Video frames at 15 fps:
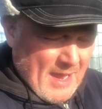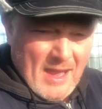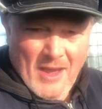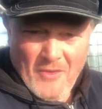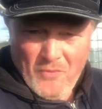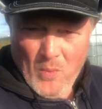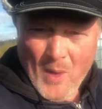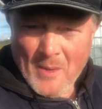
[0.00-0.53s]

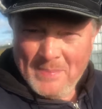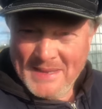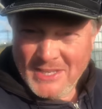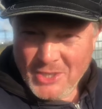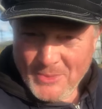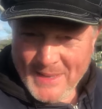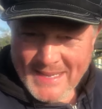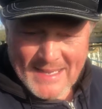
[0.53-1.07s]
of what I've been
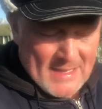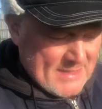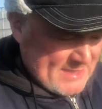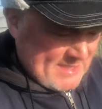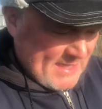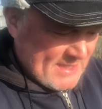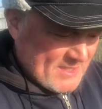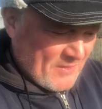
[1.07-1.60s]
doing
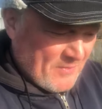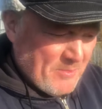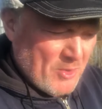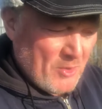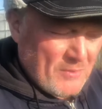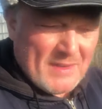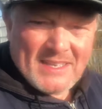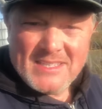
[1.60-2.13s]
since I've
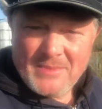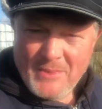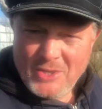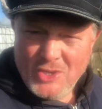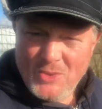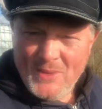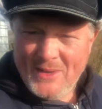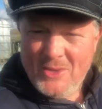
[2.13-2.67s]
moved into my
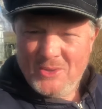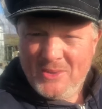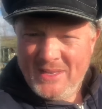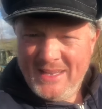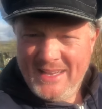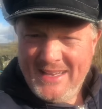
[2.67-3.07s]
new little